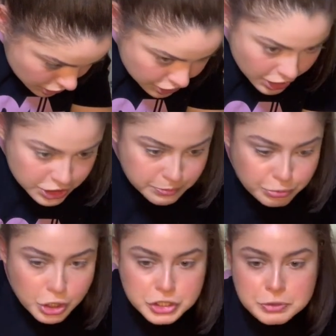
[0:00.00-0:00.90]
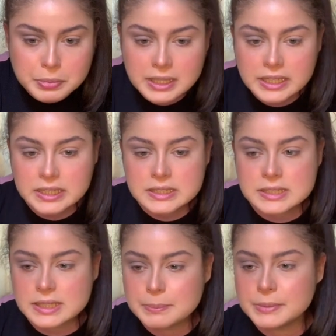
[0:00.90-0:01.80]
a dense brush,
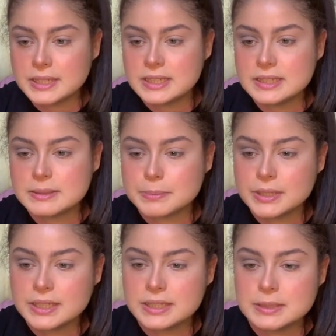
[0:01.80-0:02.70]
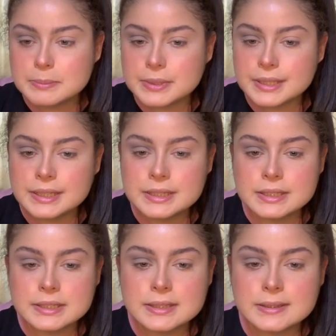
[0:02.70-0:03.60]
please. Please, please, please.